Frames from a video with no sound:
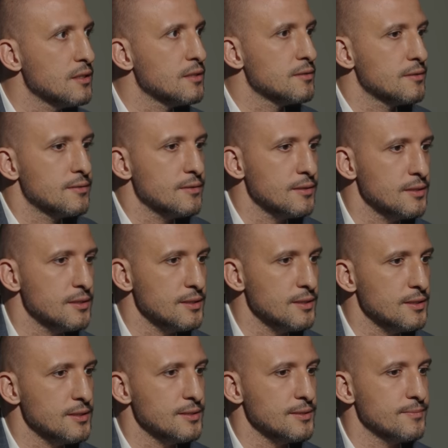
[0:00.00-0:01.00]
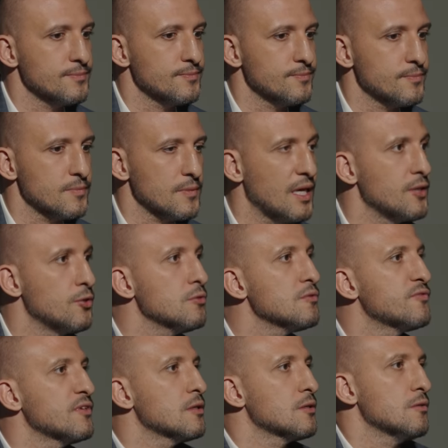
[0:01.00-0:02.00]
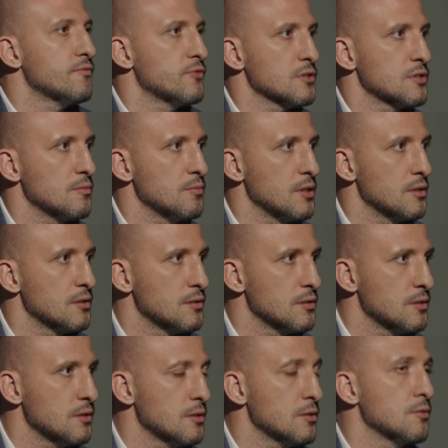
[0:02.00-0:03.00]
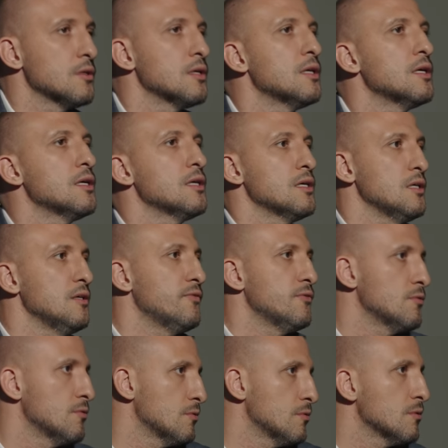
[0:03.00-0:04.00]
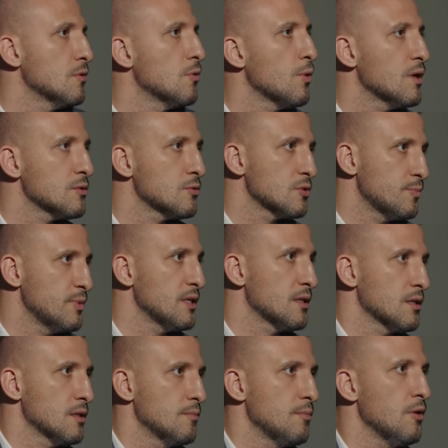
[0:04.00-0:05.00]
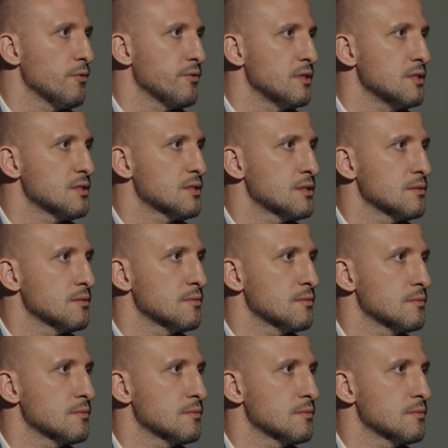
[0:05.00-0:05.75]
And I don't feel comfortable. You know, if you want to speak about this,